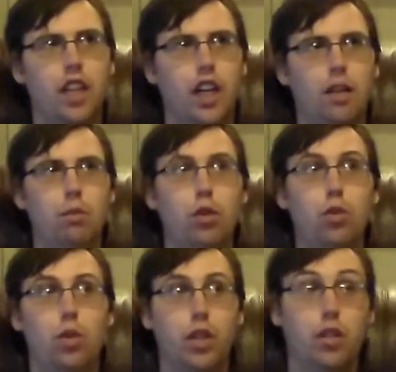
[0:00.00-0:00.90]

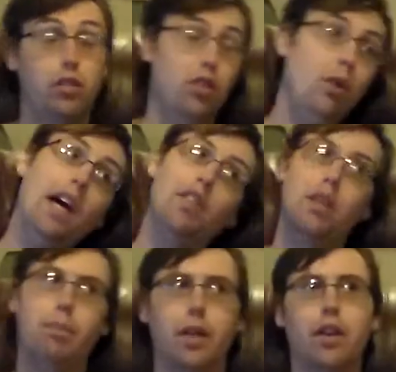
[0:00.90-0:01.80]
who too has
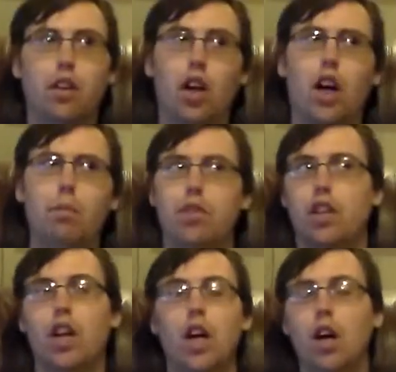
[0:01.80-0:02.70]
an Imperial Arms,
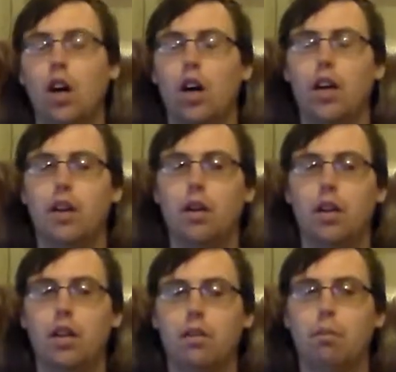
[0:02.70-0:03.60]
and
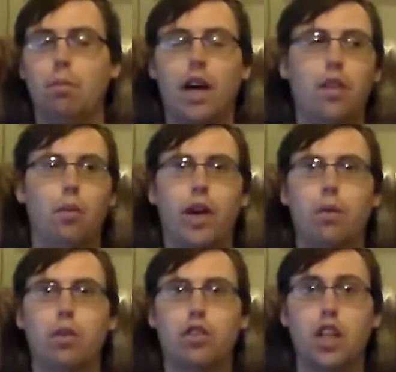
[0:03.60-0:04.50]
by the
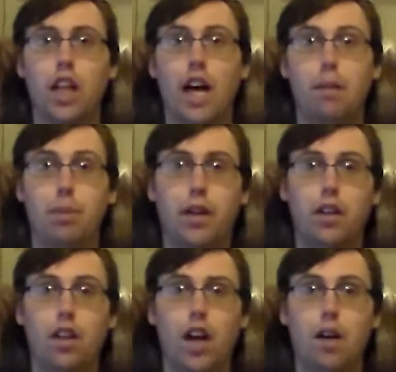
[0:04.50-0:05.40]
way, we're still on
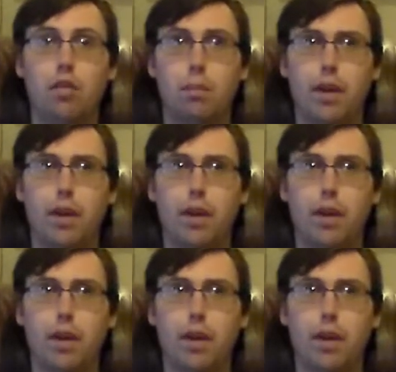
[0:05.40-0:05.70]
Imperial Arms.